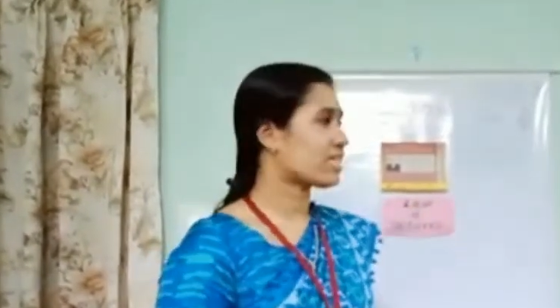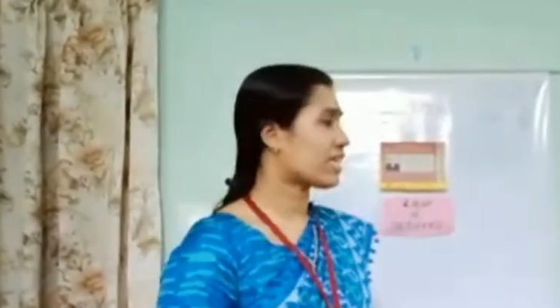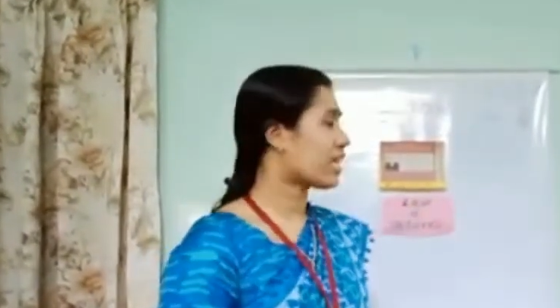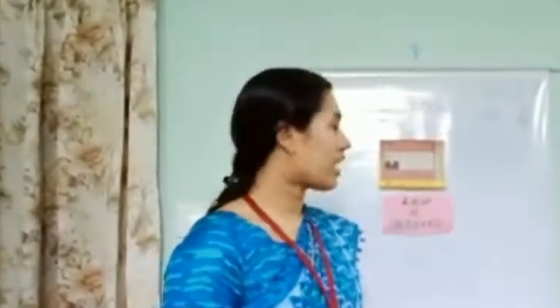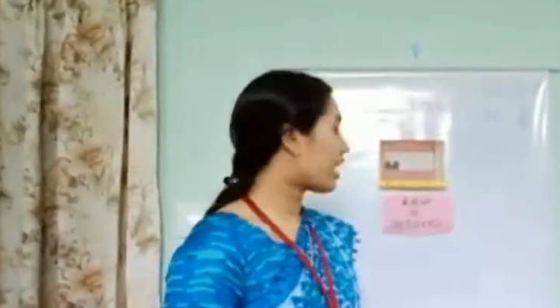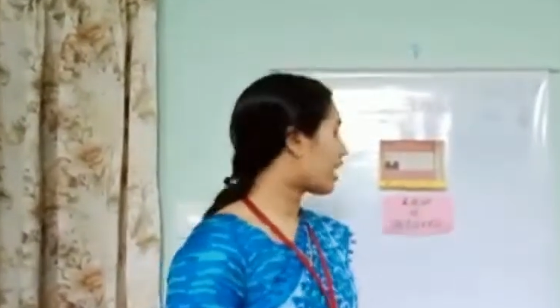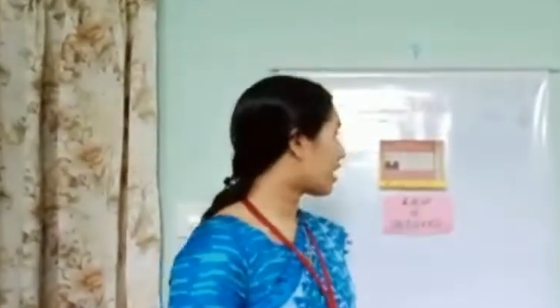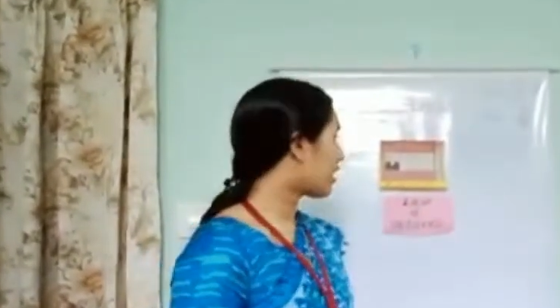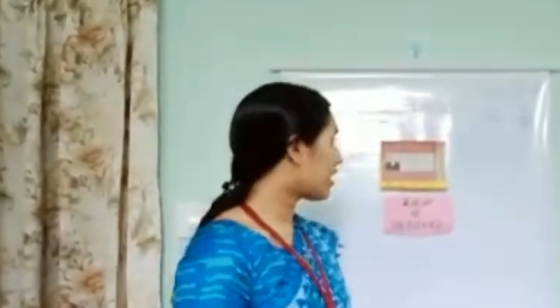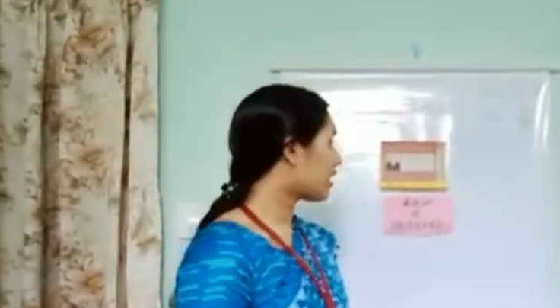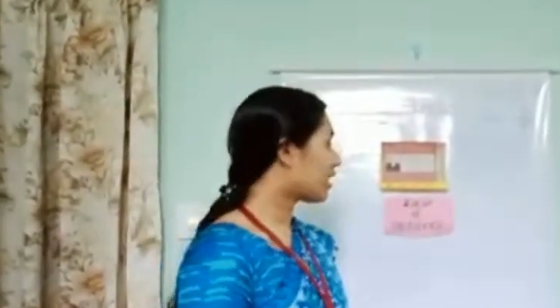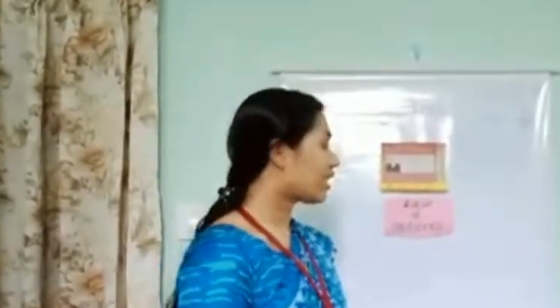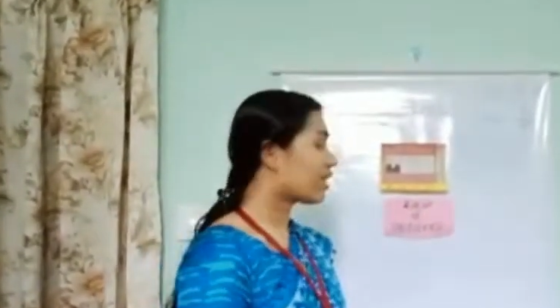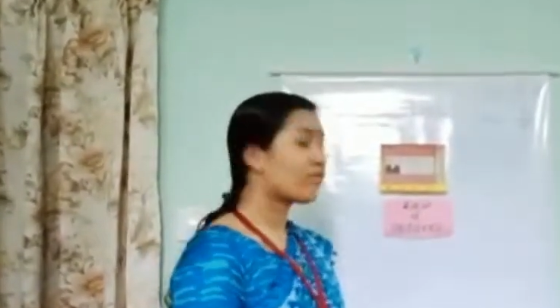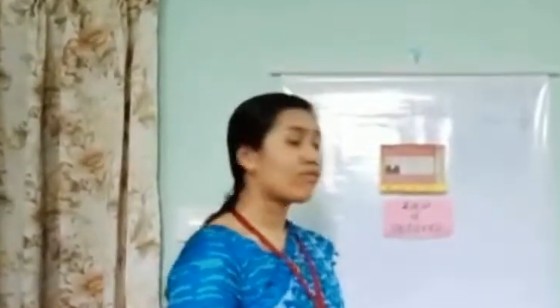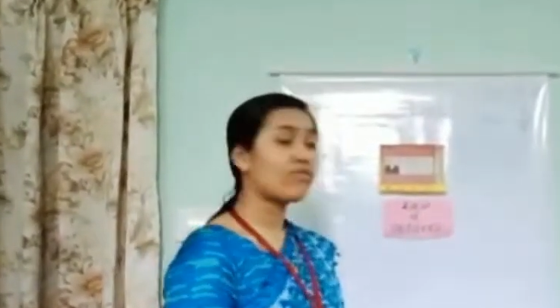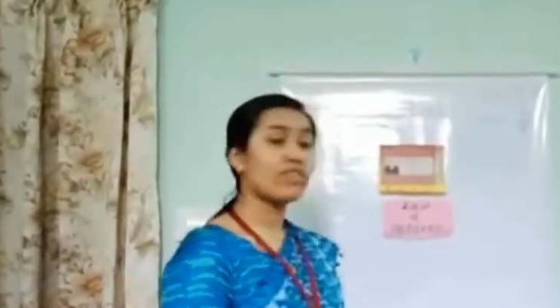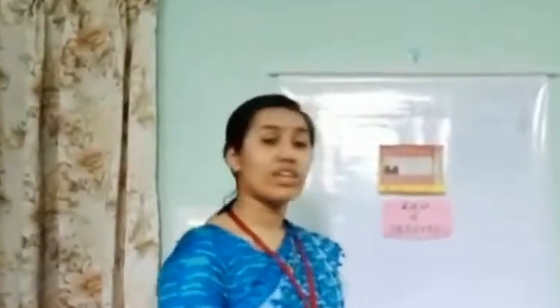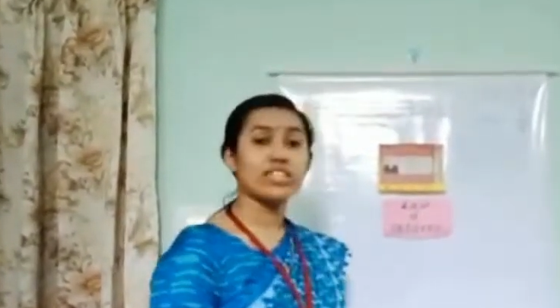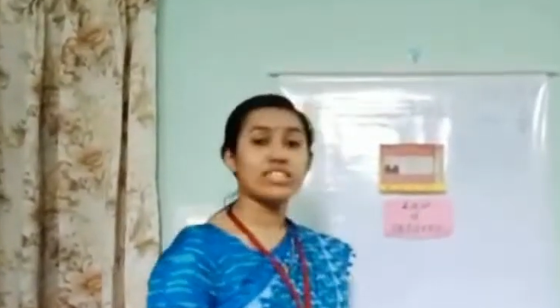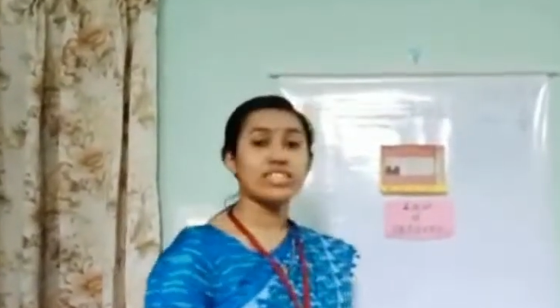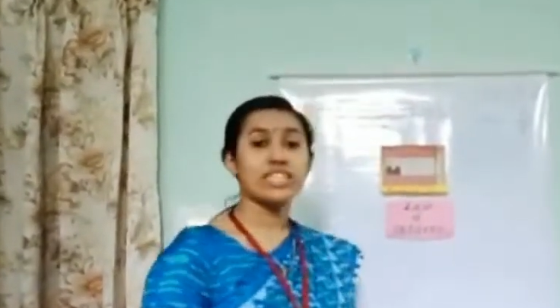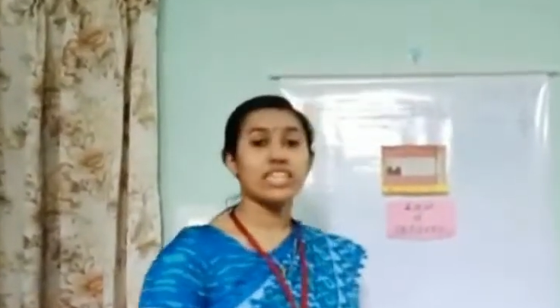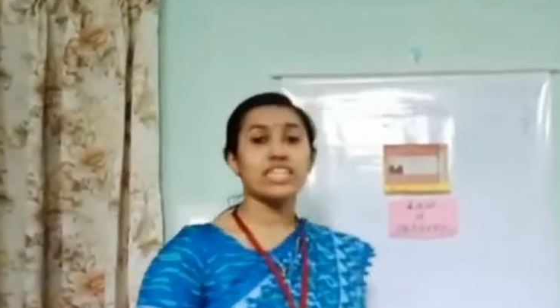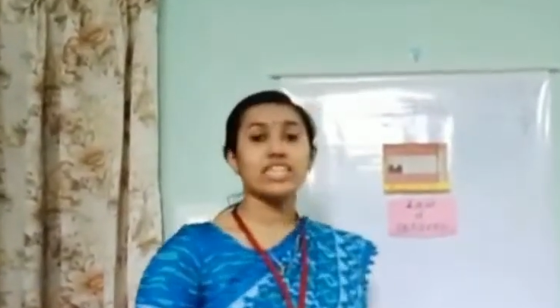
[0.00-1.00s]
and if we
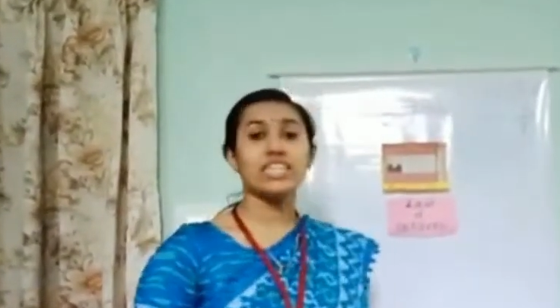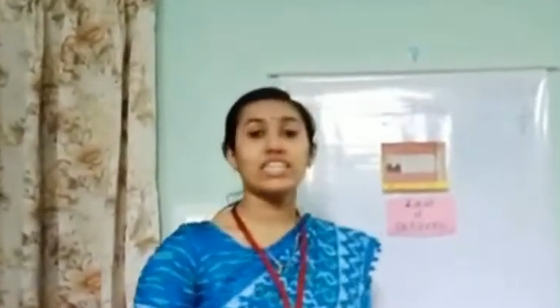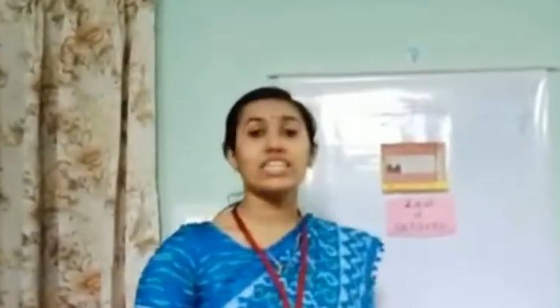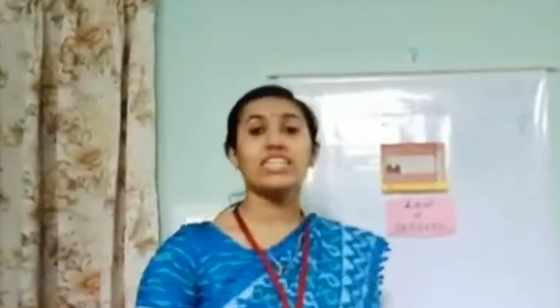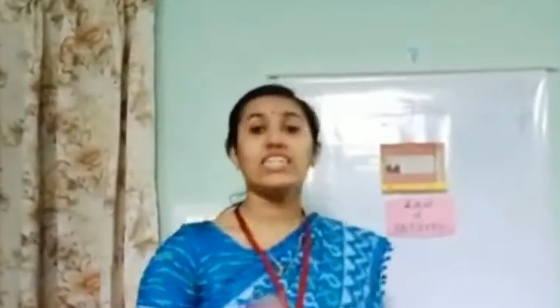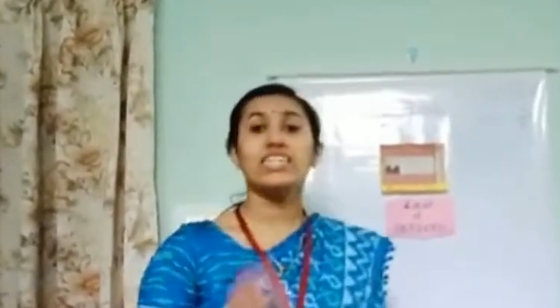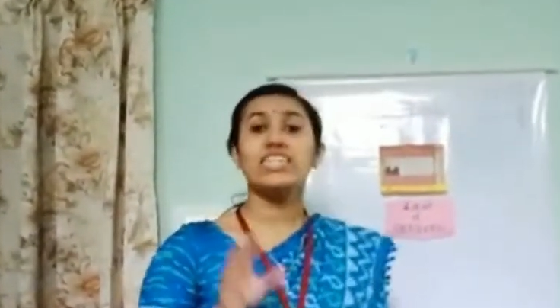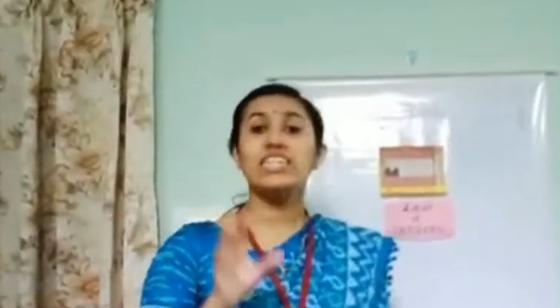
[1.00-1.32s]
are taking